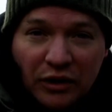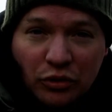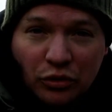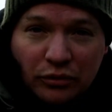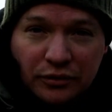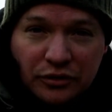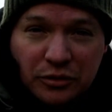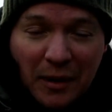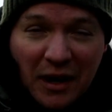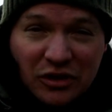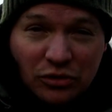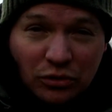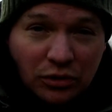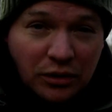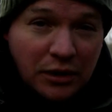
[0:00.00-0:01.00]
northern
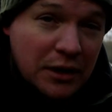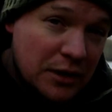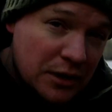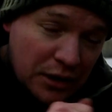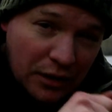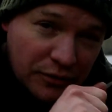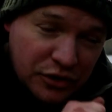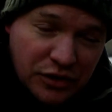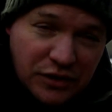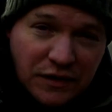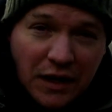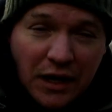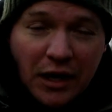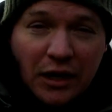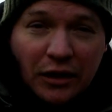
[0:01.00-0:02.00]
special, and I've just
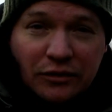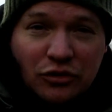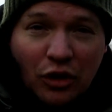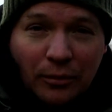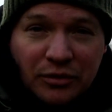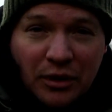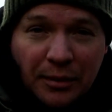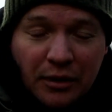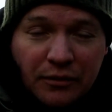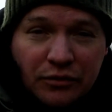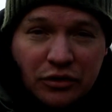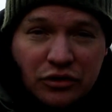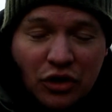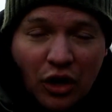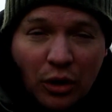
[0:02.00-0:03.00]
topped up over
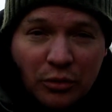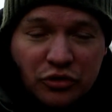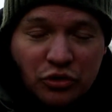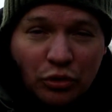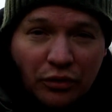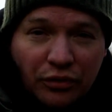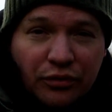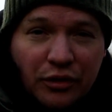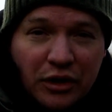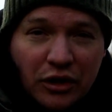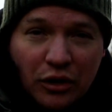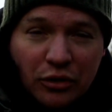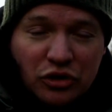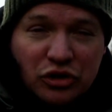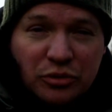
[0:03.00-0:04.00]
the top with sort of 3 of
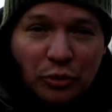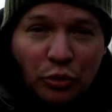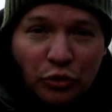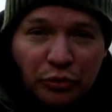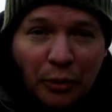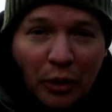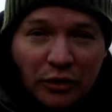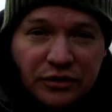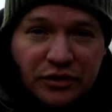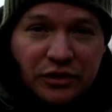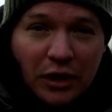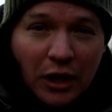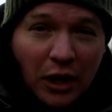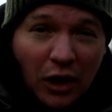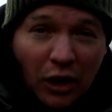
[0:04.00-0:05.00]
those small spots
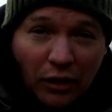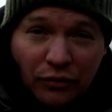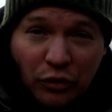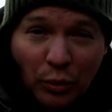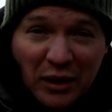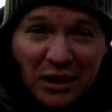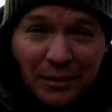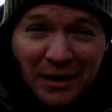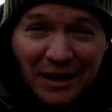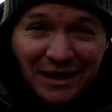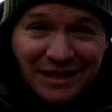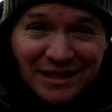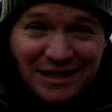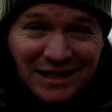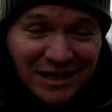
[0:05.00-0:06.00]
of the winter
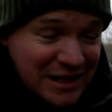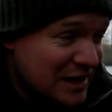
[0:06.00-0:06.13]
mix.